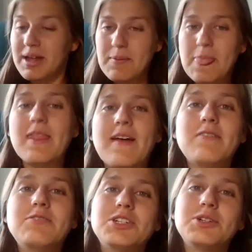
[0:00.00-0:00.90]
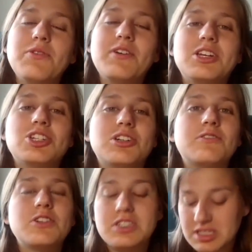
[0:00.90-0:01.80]
But after we finished our
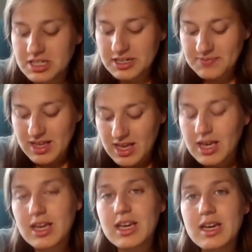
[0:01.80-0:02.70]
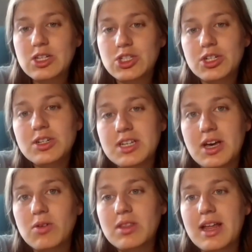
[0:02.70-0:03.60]
first year, it turned
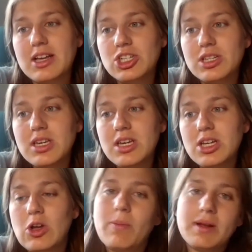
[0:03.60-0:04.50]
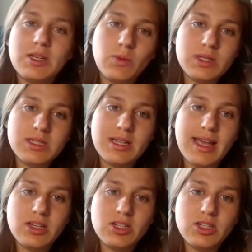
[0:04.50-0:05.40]
out that actually nobody would
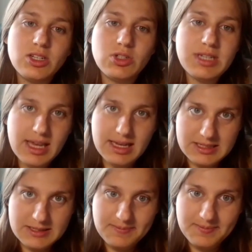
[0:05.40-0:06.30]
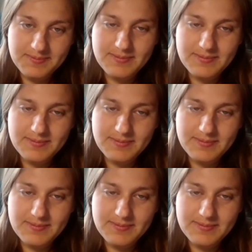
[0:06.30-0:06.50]
like to take us.